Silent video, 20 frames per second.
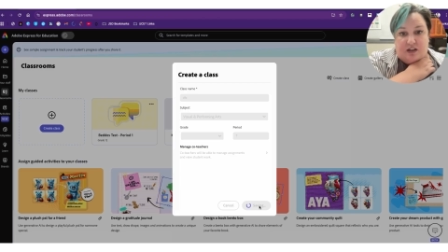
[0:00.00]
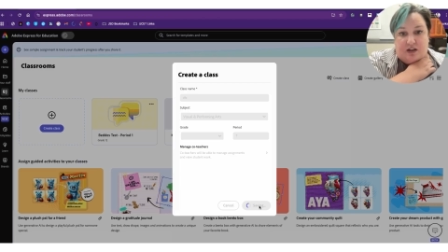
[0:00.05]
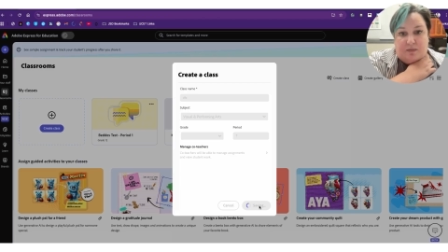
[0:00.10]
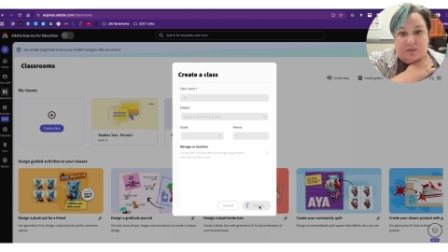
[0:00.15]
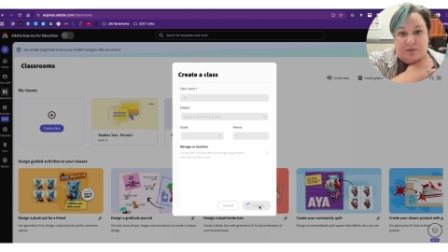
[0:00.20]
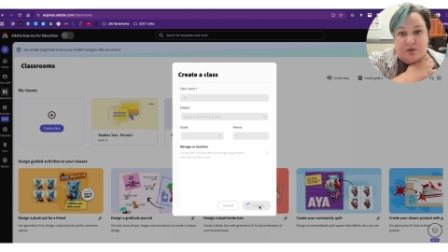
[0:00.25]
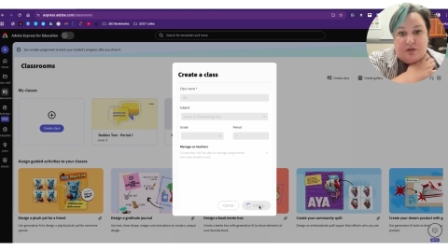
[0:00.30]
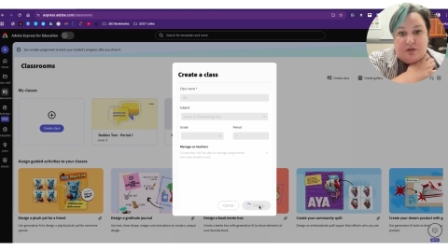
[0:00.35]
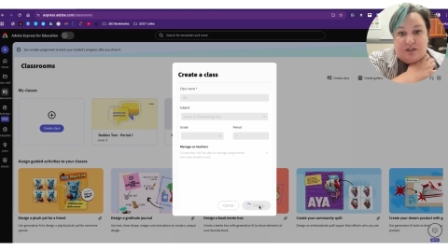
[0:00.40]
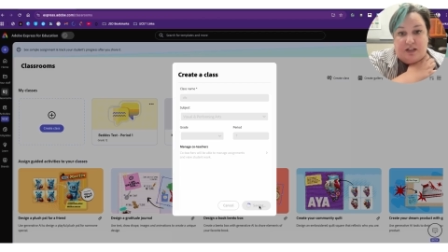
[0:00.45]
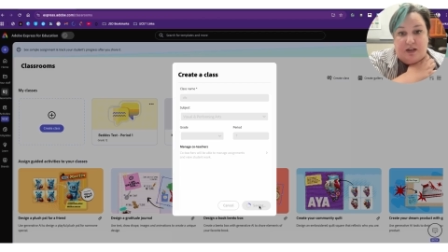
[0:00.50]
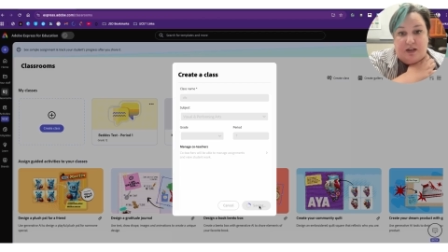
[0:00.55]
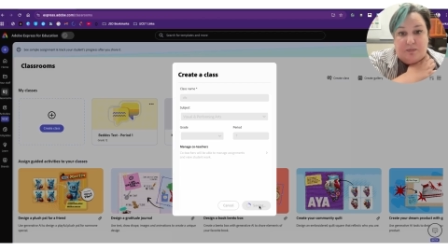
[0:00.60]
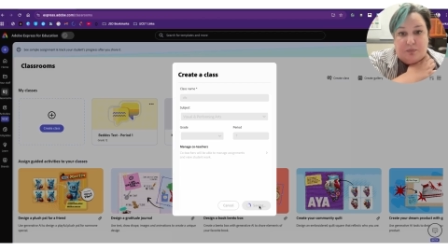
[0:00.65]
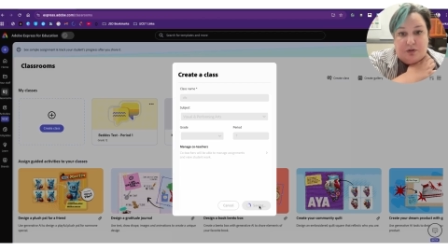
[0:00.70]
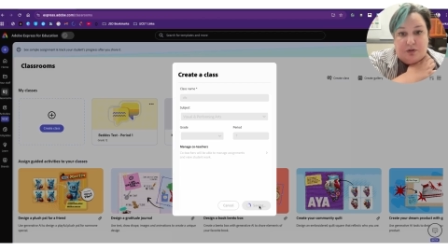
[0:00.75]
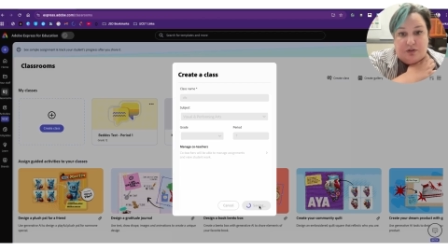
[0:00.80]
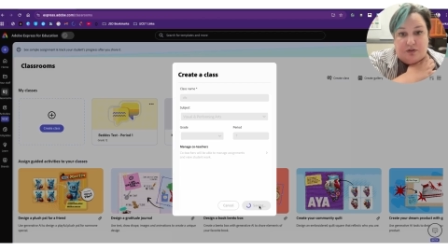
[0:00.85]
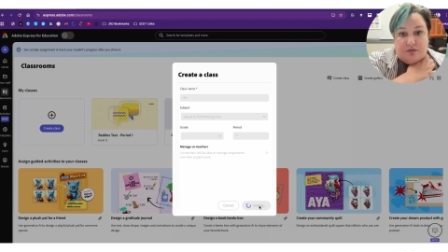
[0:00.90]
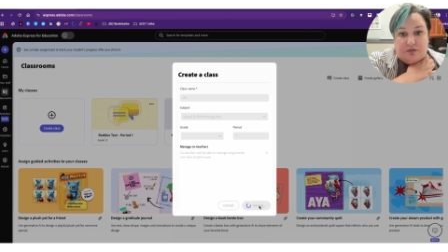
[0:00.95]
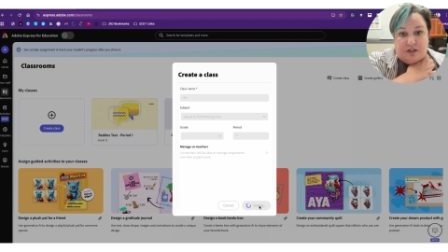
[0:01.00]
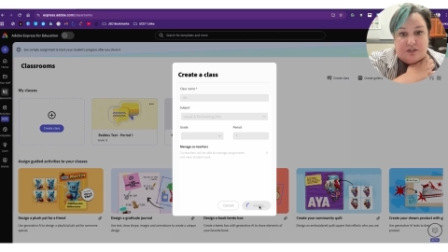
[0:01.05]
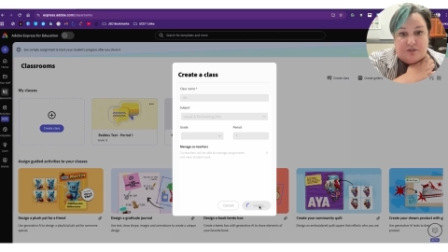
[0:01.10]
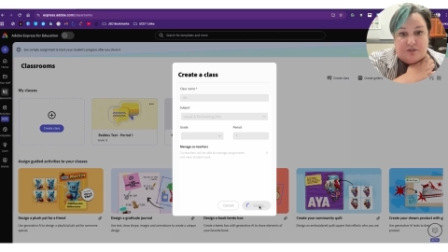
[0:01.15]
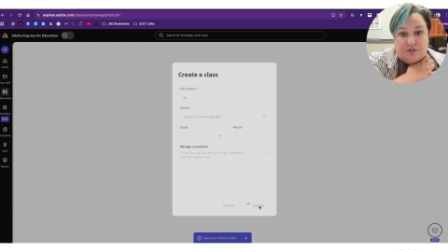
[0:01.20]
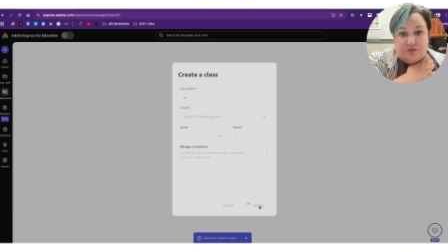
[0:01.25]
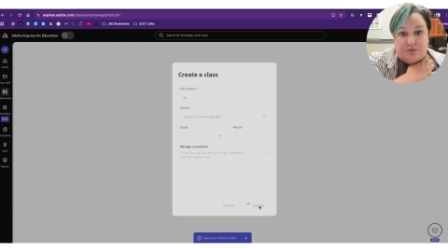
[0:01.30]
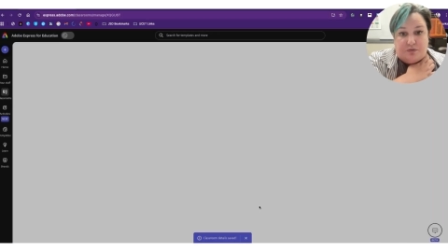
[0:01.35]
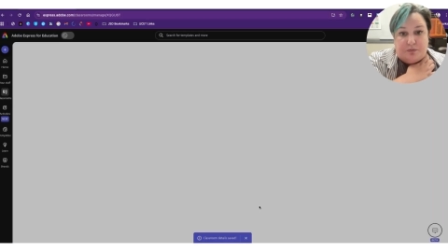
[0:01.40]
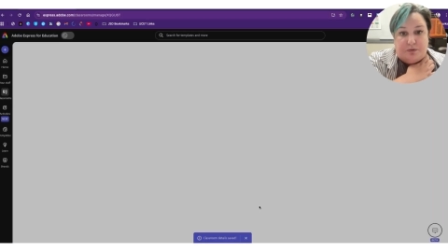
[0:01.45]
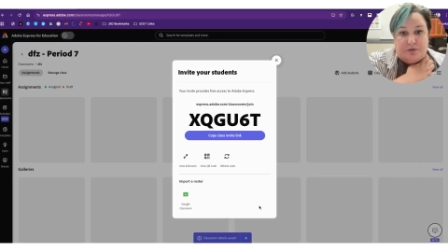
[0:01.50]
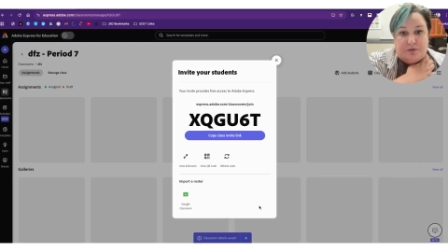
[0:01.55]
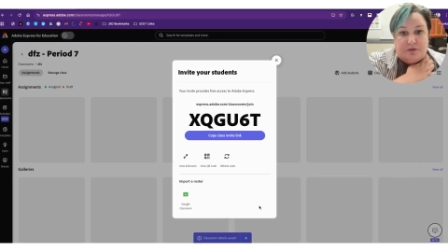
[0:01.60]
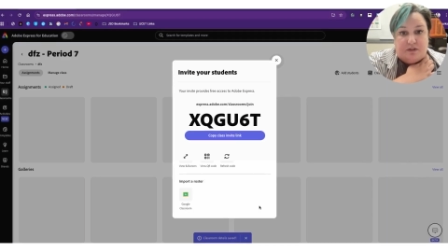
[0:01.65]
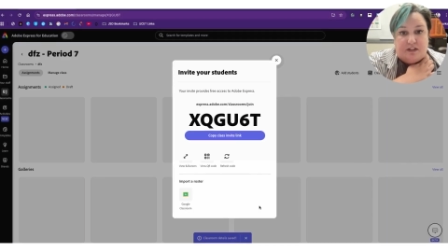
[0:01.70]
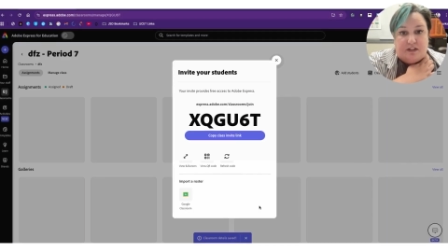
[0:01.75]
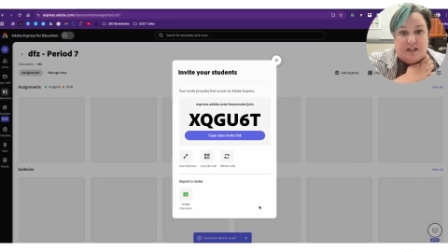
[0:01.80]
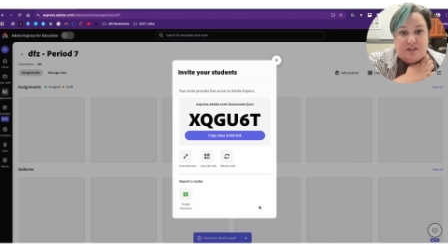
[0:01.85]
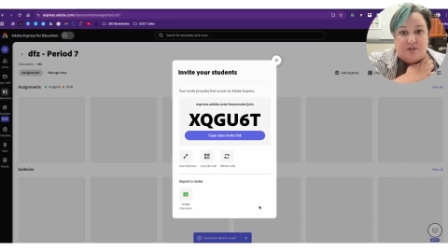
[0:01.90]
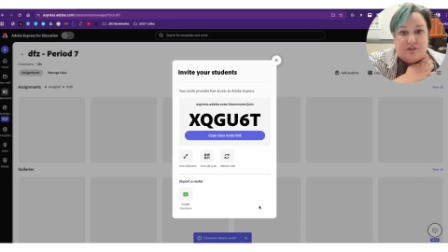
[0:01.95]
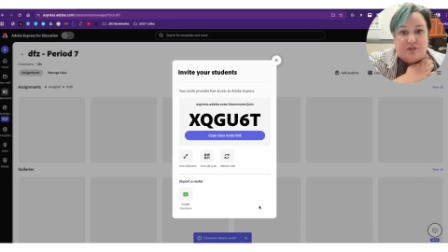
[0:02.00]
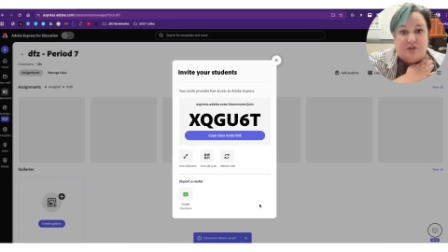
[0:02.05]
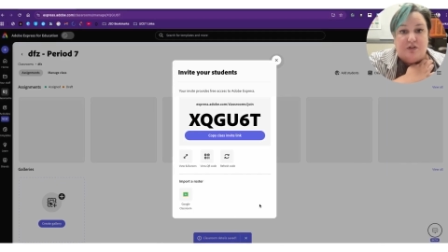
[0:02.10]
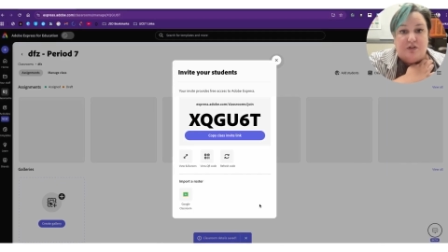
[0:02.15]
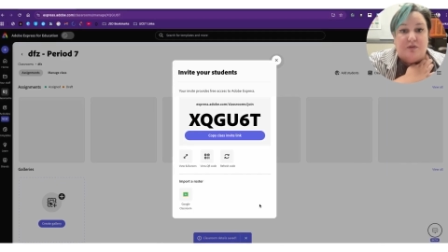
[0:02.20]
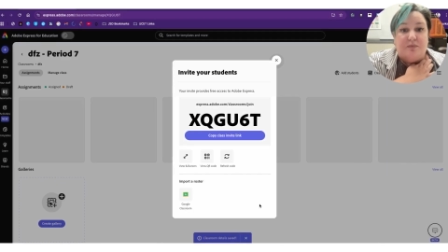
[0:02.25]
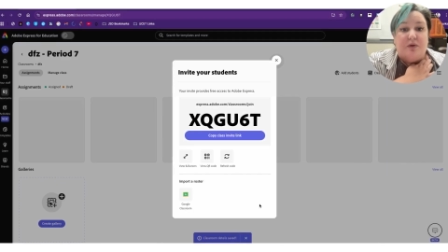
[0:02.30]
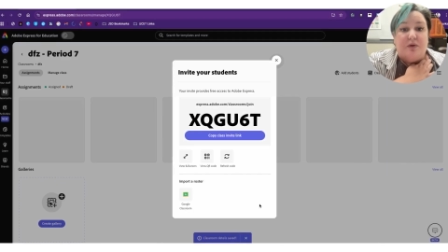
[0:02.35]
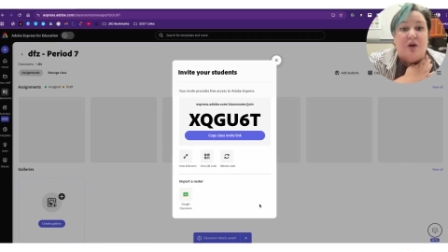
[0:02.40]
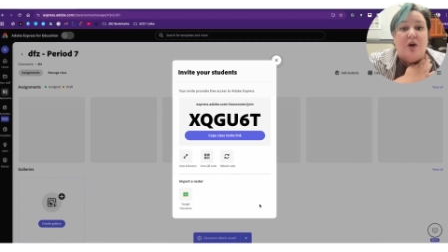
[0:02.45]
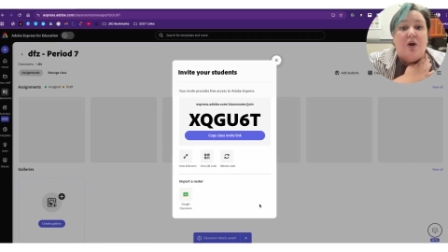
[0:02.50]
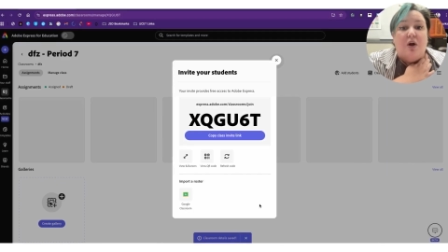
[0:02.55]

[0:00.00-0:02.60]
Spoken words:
You can import the roster from Google Classroom,